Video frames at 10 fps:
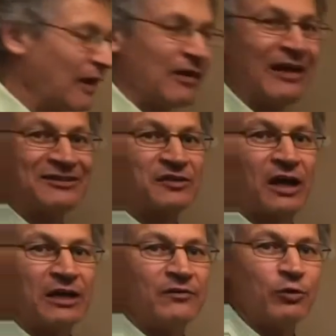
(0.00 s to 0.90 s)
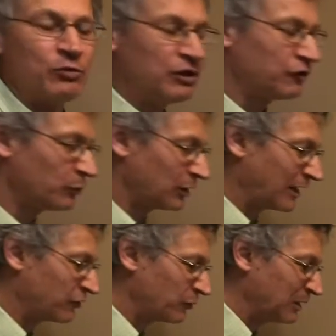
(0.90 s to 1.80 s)
that's kind of a reasonable
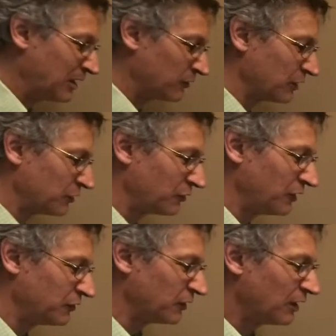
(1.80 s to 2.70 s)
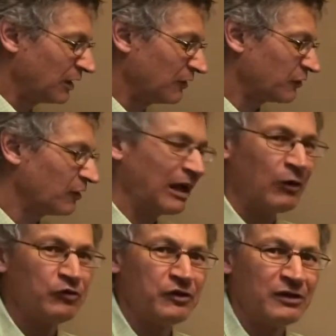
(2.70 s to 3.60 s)
answer because let's face it, it's a
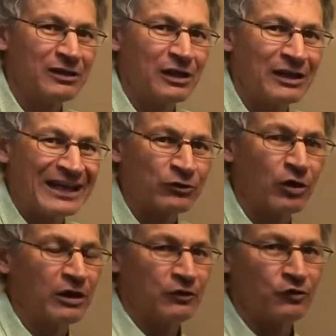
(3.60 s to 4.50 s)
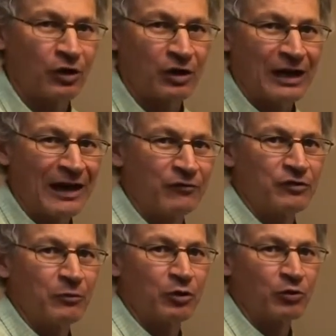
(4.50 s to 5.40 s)
lousy little electron. It's not going to have
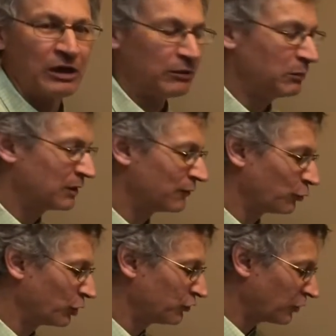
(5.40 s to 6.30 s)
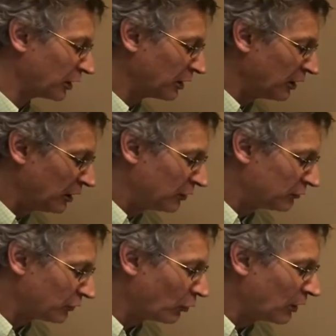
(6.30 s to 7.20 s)
some great big force on it.
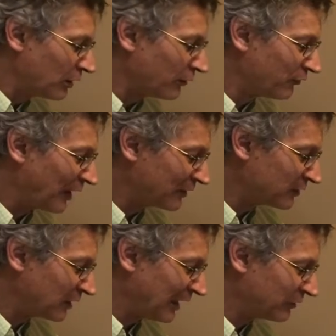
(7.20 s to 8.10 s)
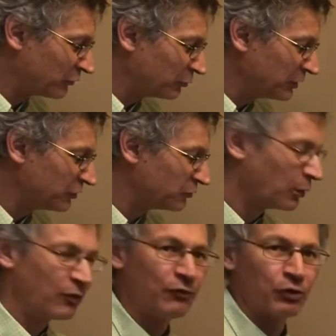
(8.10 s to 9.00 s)
So the fact that it has a really small
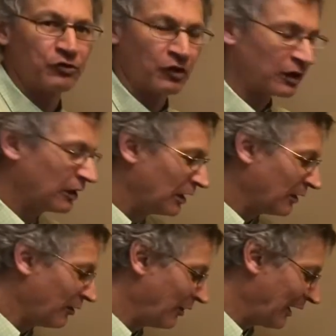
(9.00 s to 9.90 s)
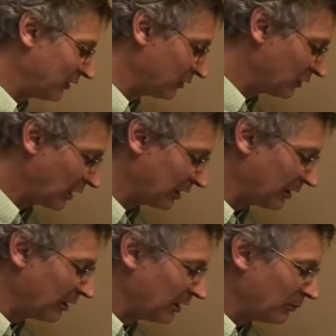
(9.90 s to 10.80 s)
force on it, that kind of
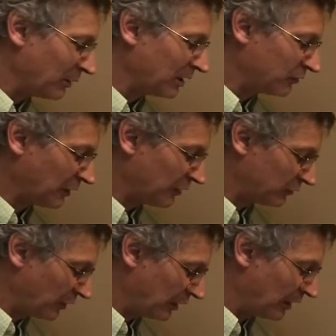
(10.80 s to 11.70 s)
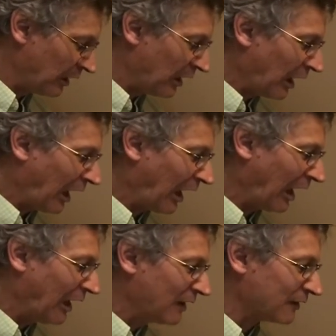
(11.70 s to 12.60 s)
makes sense.
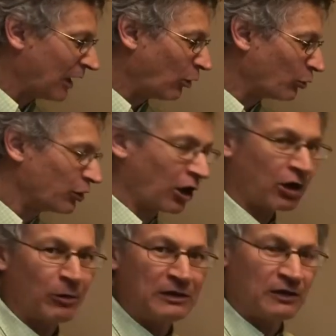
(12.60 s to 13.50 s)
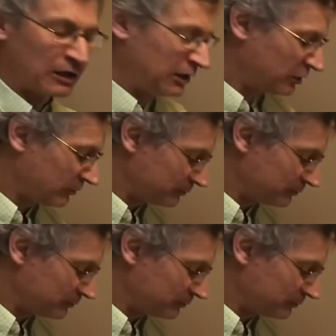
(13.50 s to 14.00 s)
Now, we're not quite done here.